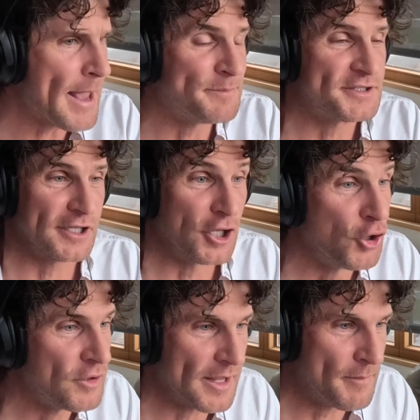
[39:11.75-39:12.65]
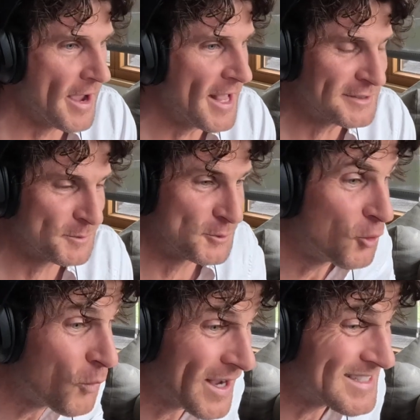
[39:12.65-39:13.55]
Absolutely. My answer was
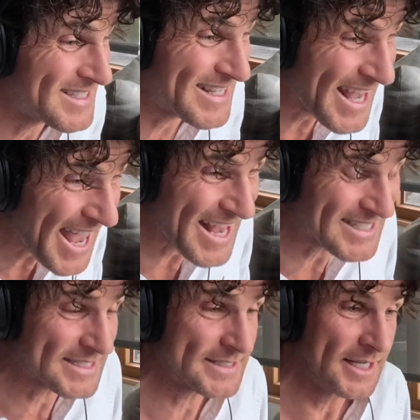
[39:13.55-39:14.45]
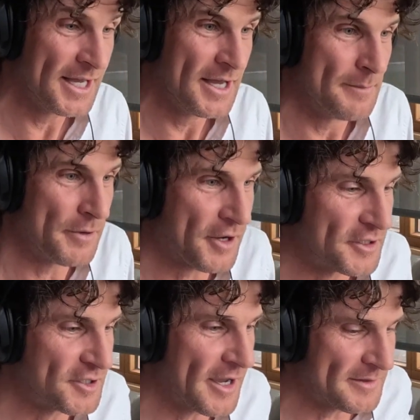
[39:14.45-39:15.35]
always yes,
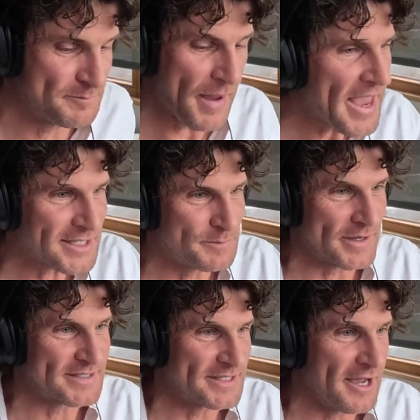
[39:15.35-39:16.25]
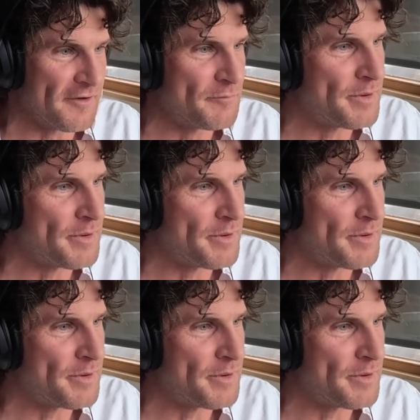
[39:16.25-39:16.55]
because I backed myself.